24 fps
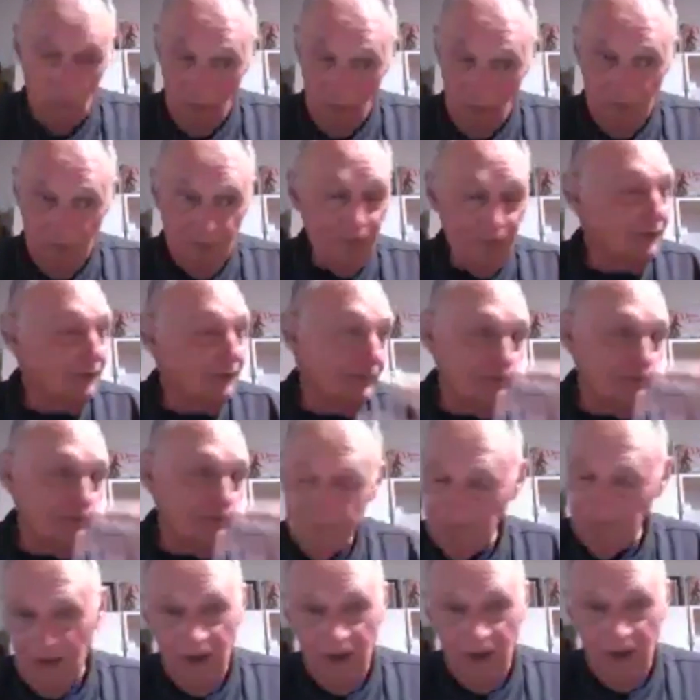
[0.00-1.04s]
every
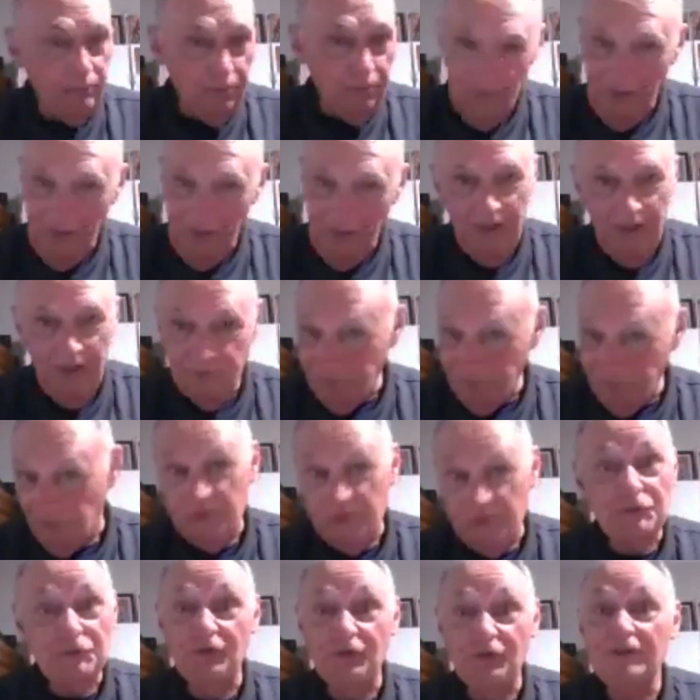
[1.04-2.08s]
album had,
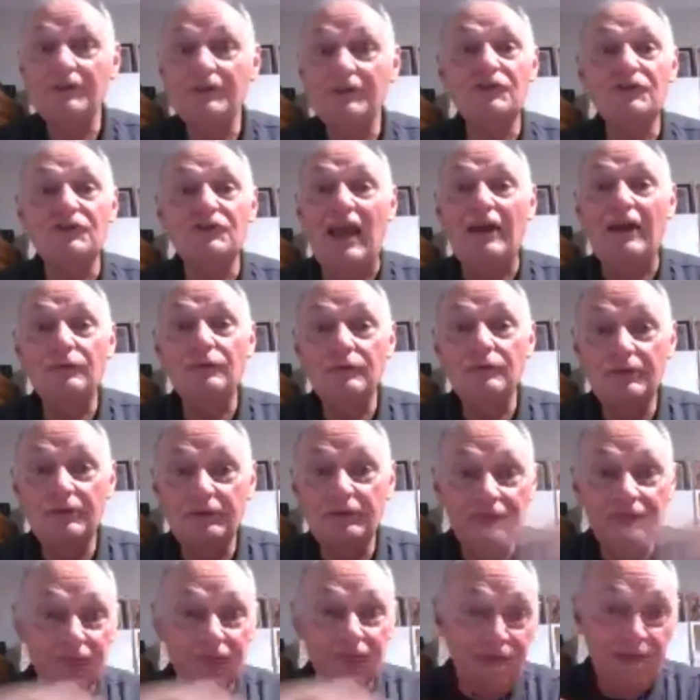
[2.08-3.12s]
featuring the sound
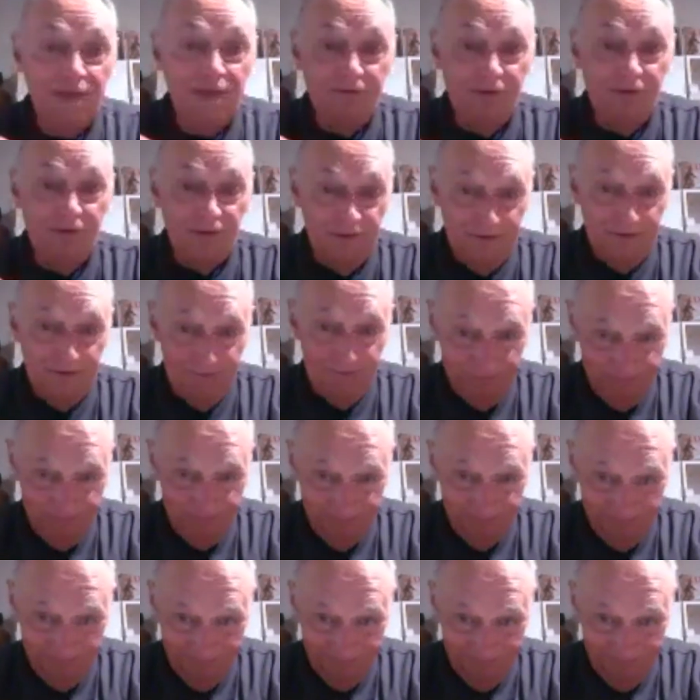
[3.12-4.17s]
of Frankie Valli.
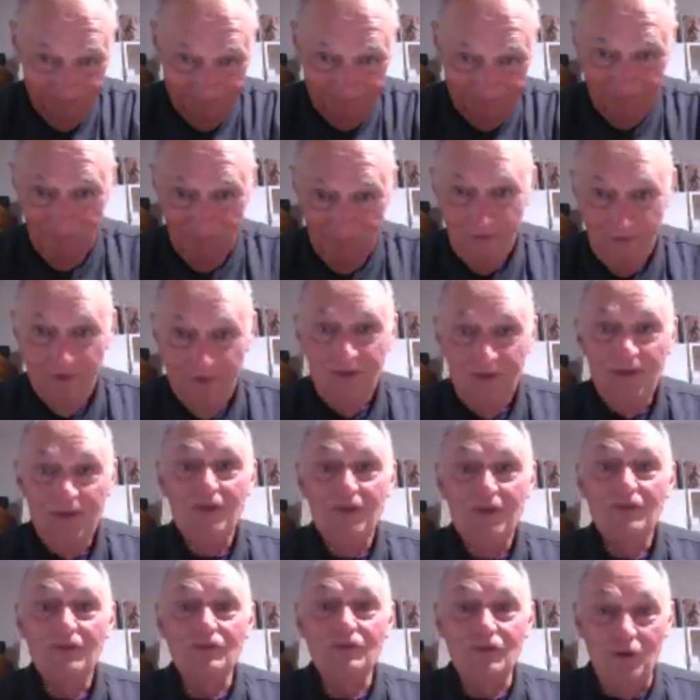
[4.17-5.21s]

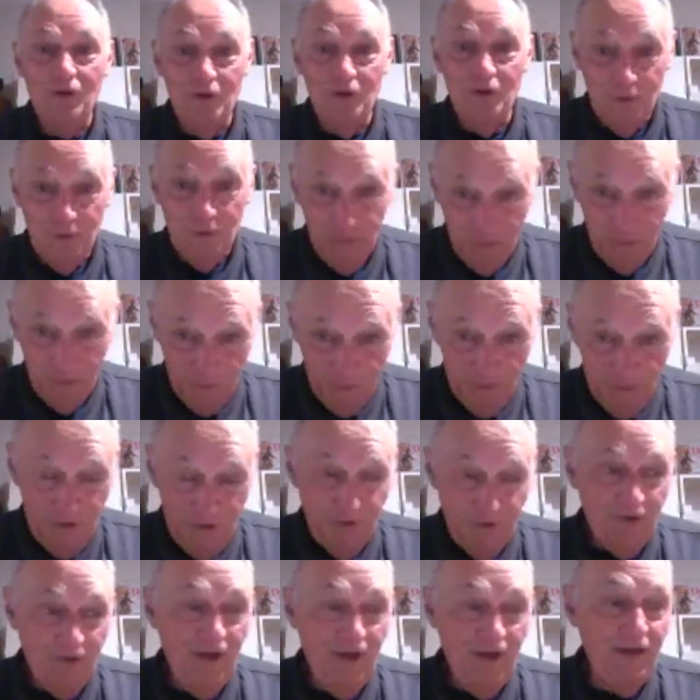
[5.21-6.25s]
So
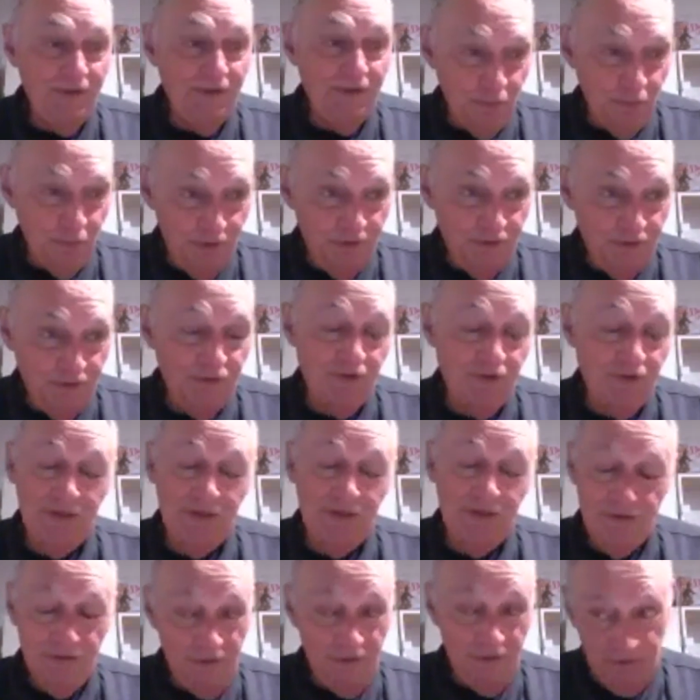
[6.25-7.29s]
the high voice, and
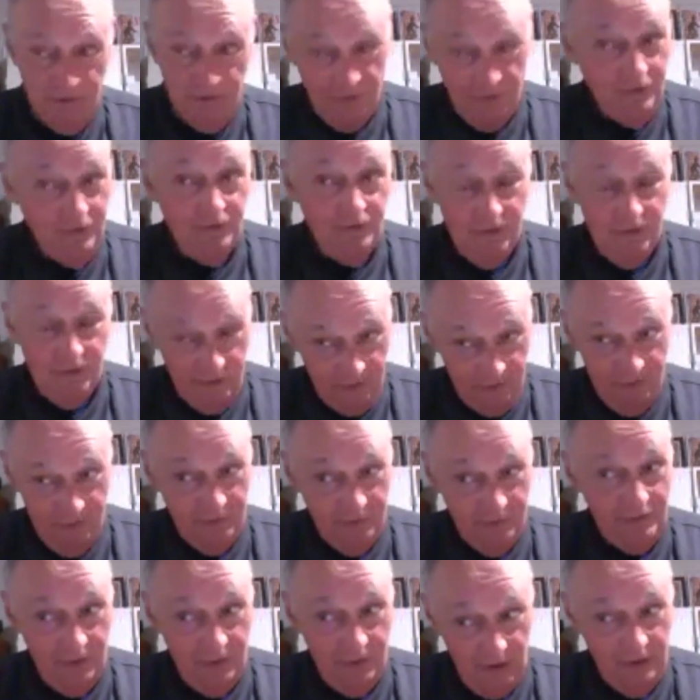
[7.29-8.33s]
that
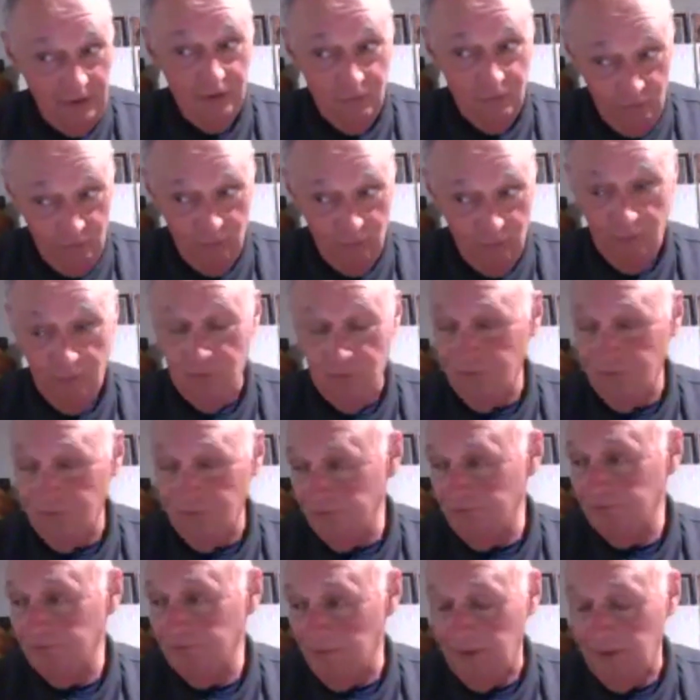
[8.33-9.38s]
just kind of drove
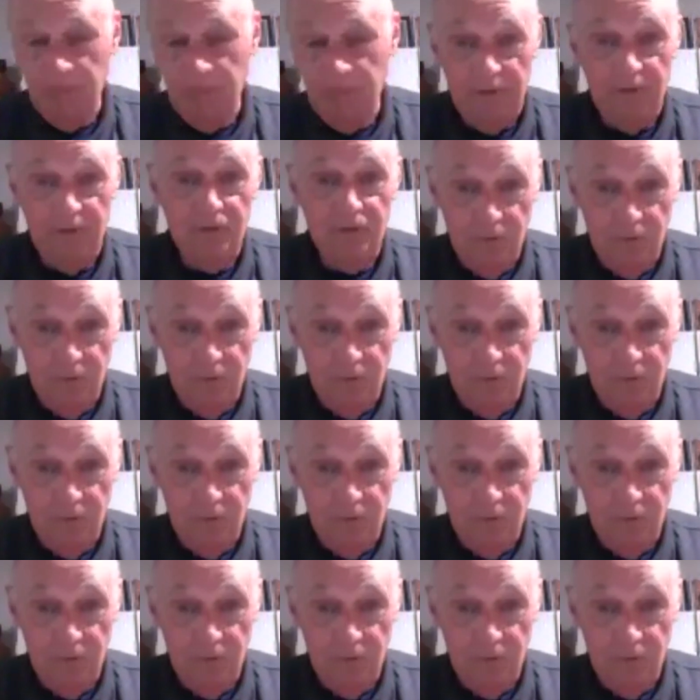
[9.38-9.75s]
my parents